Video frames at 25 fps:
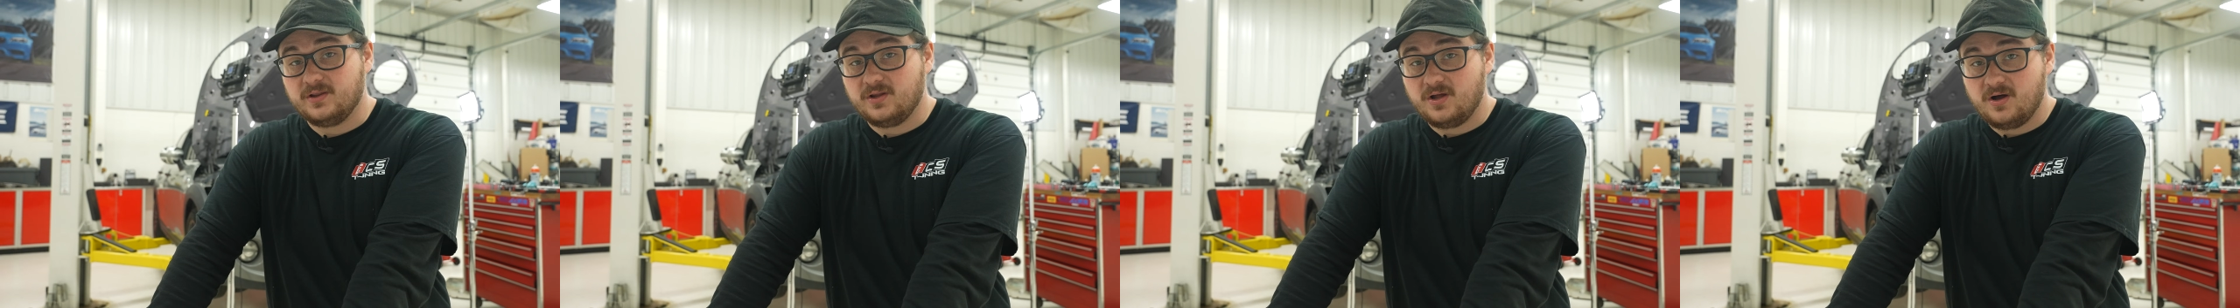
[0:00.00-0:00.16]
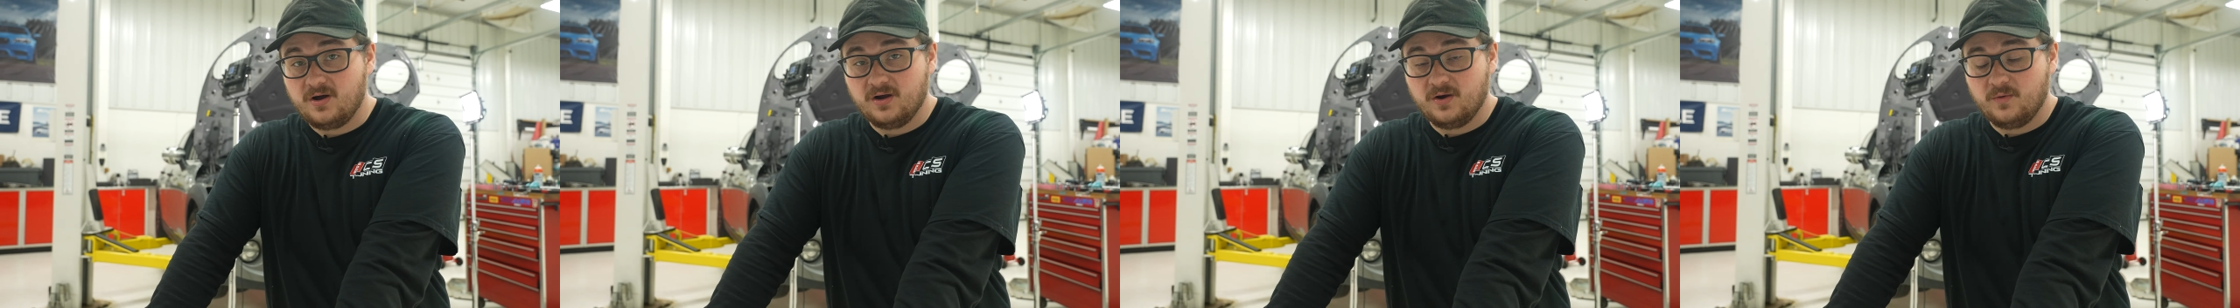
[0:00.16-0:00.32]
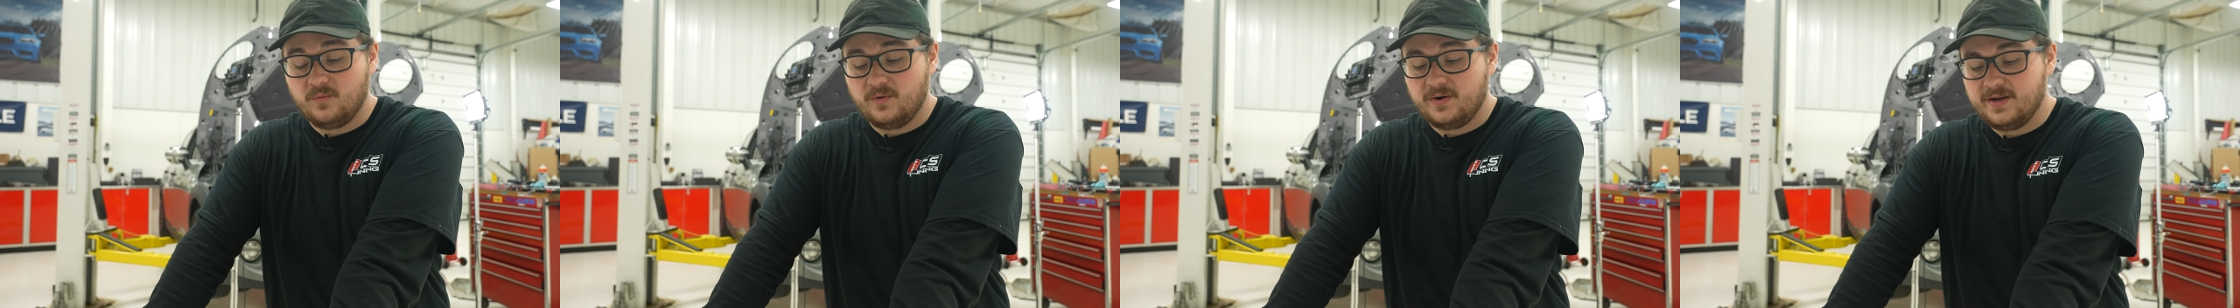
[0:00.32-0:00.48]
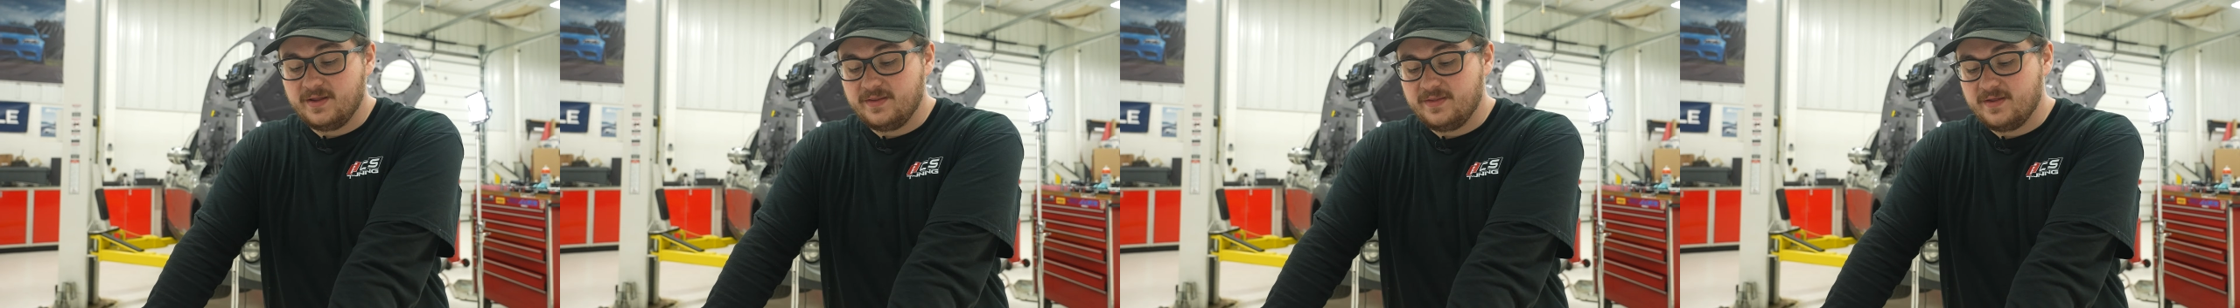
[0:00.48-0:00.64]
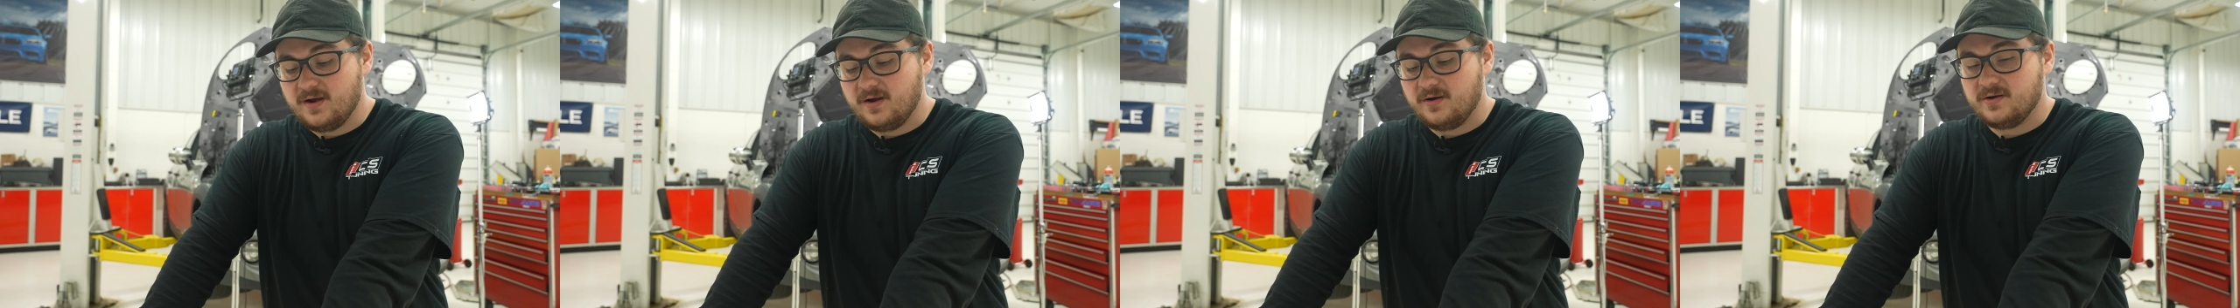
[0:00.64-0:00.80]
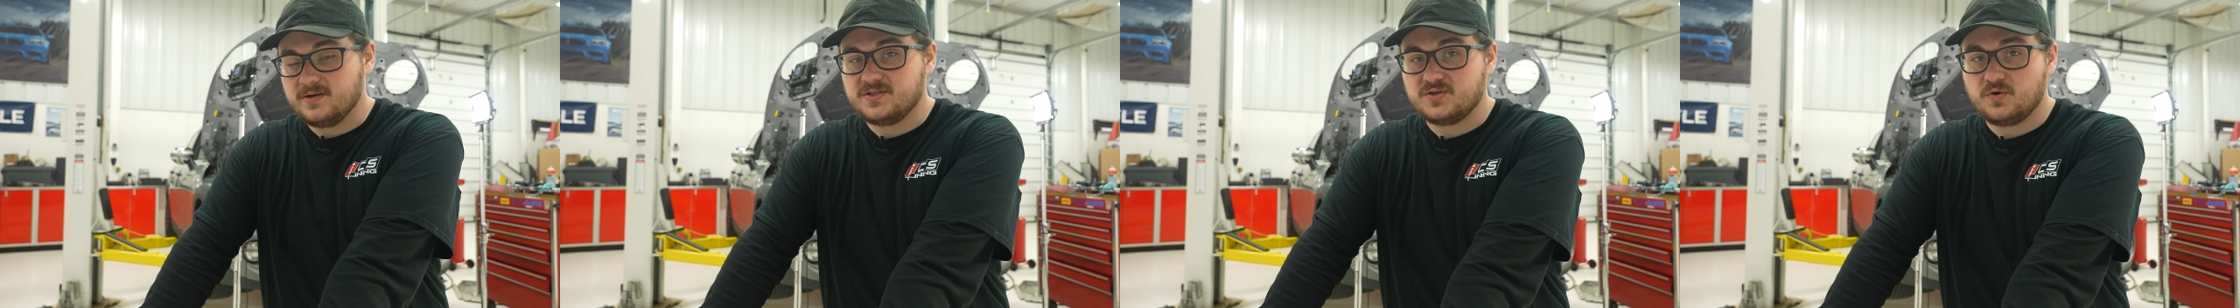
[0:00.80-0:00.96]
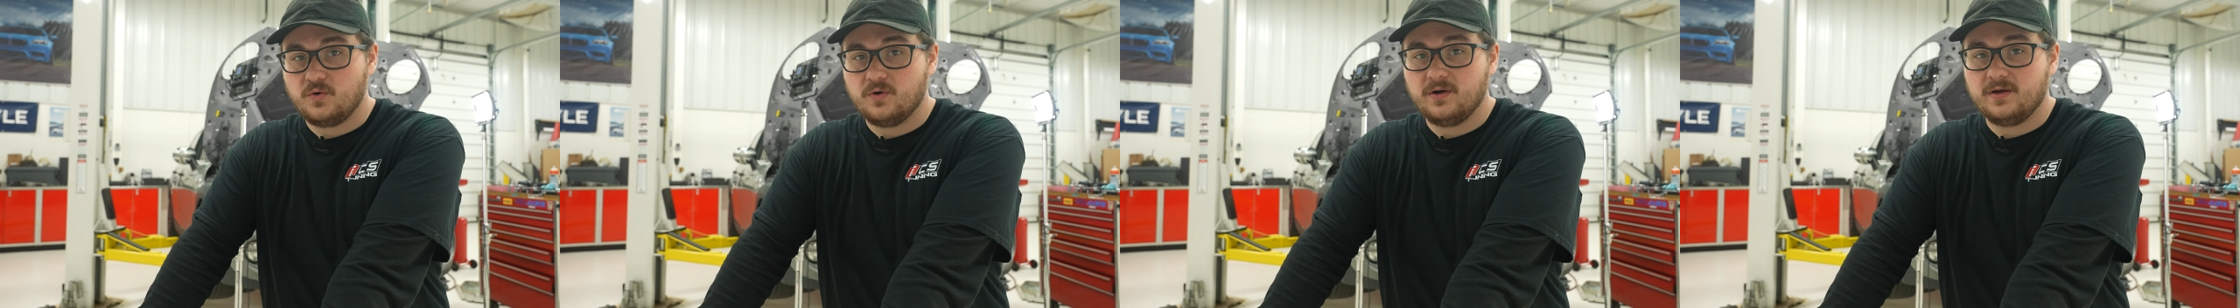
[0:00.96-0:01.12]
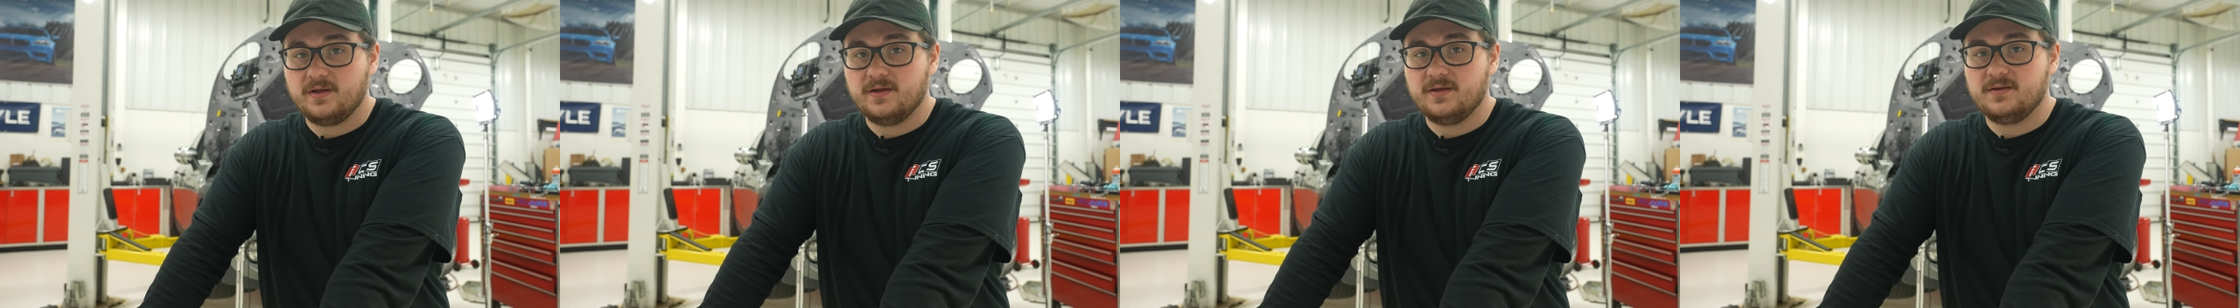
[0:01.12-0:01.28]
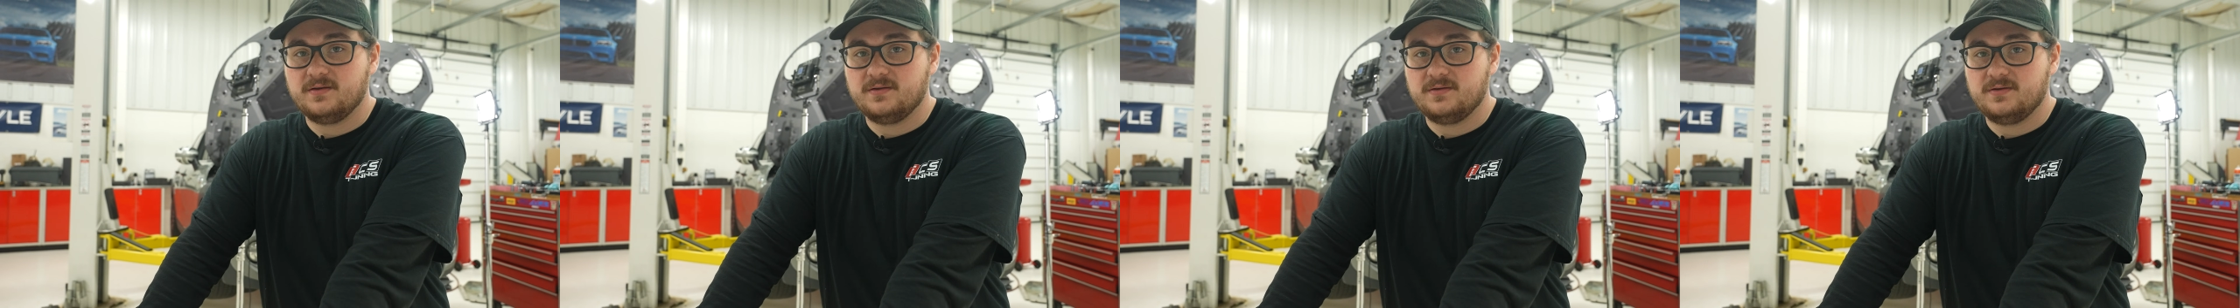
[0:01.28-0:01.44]
longer one in there and torque
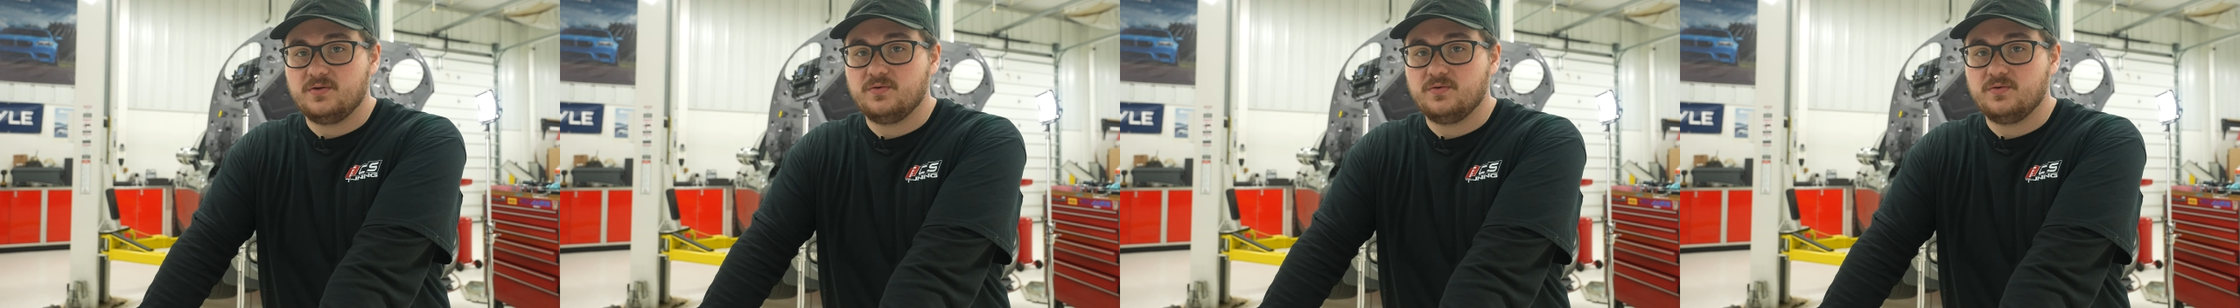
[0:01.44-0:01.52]
it,